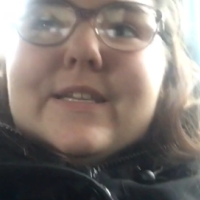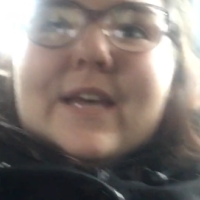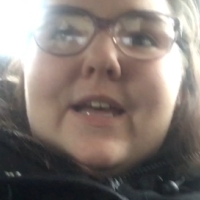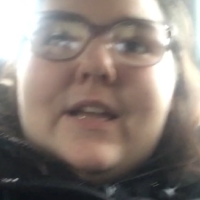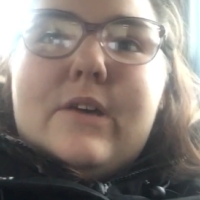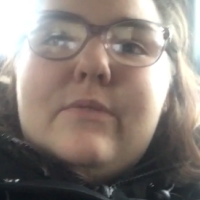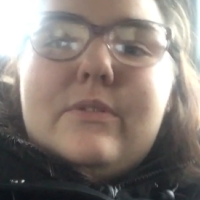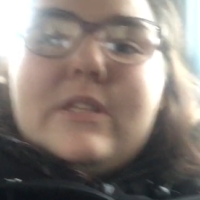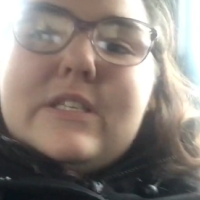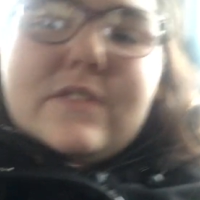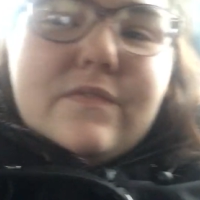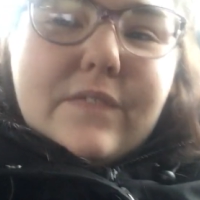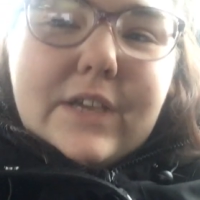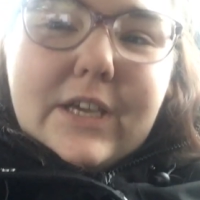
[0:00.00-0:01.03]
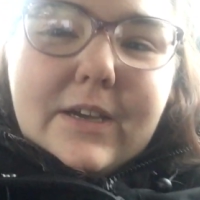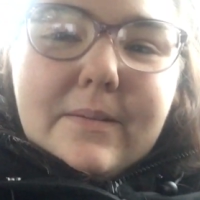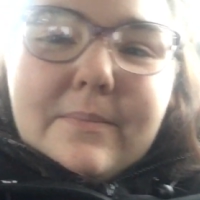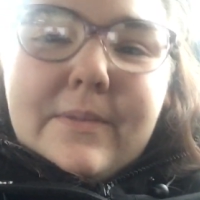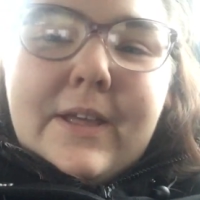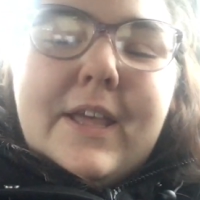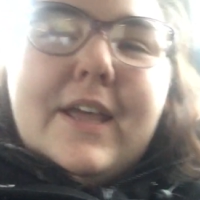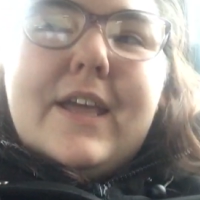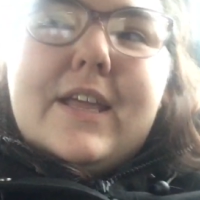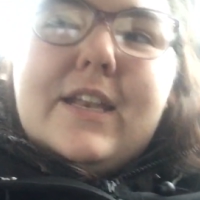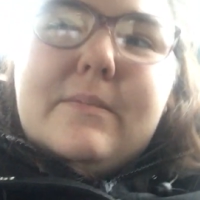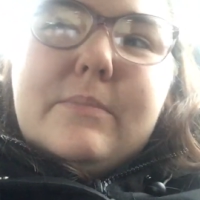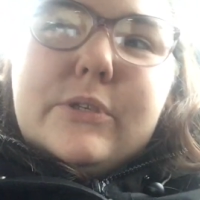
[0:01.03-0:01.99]
to hang out with his fam.
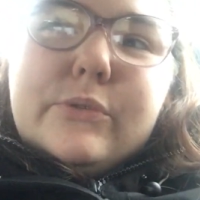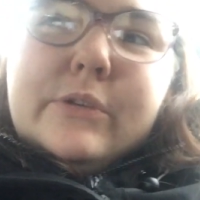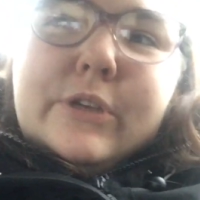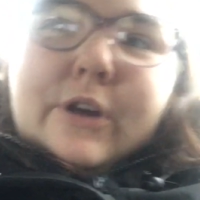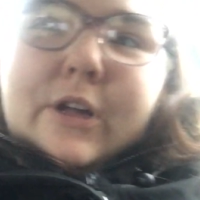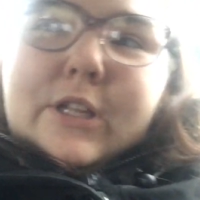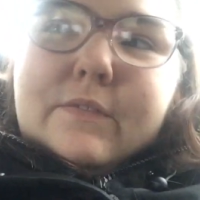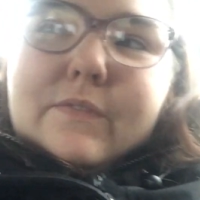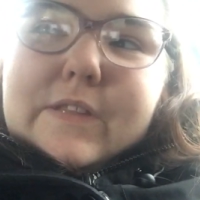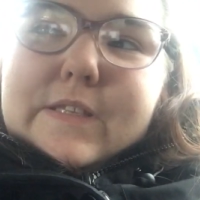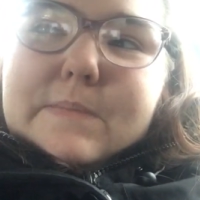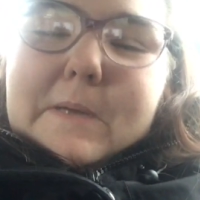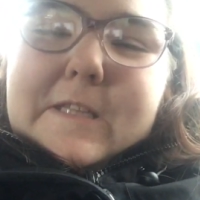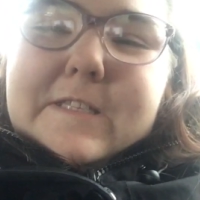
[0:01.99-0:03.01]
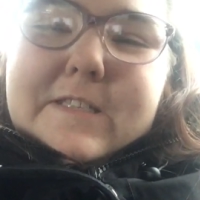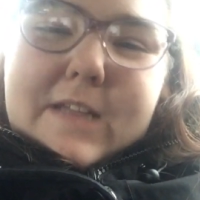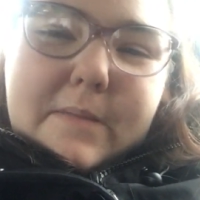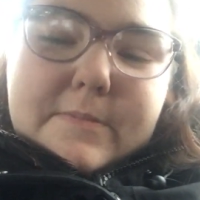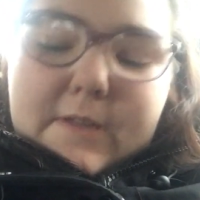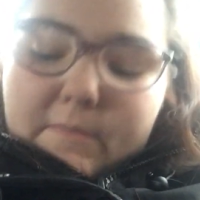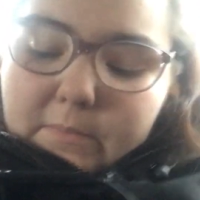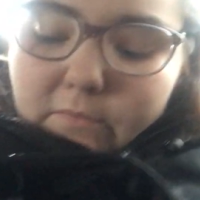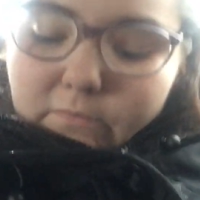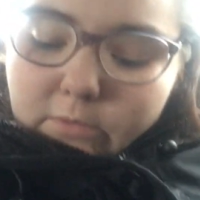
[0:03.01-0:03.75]
And in between all of these pit stops, I've been